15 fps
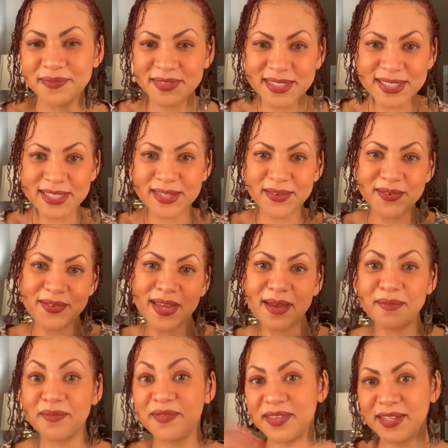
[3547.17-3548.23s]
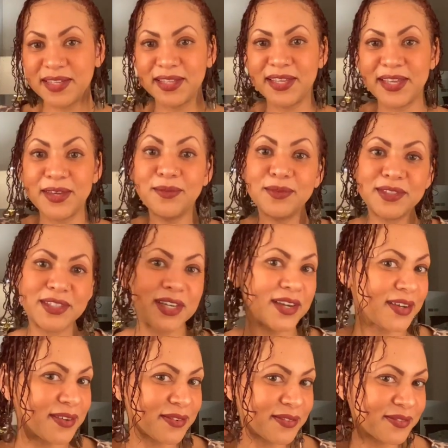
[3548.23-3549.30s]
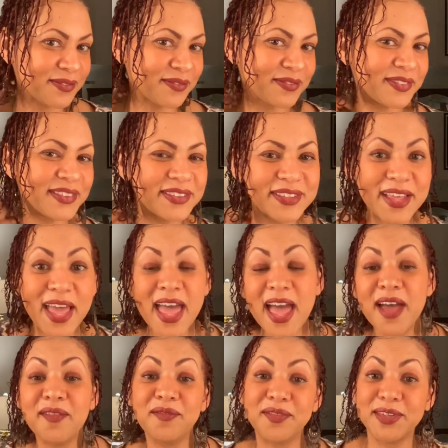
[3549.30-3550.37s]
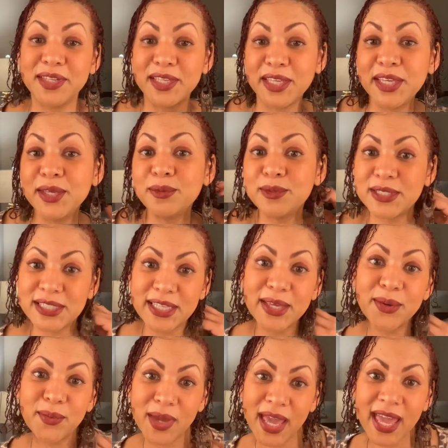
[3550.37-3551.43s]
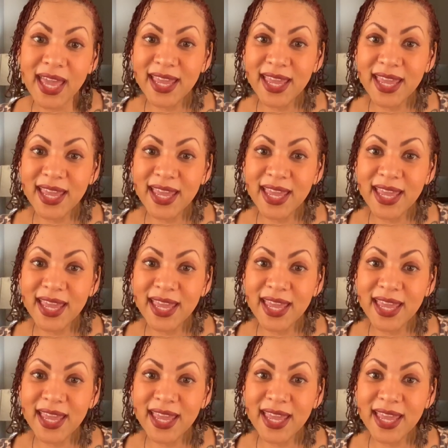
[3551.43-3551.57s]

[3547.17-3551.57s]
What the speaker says: So I'm feeling cute, y'all. I'm feeling cutesy, okay?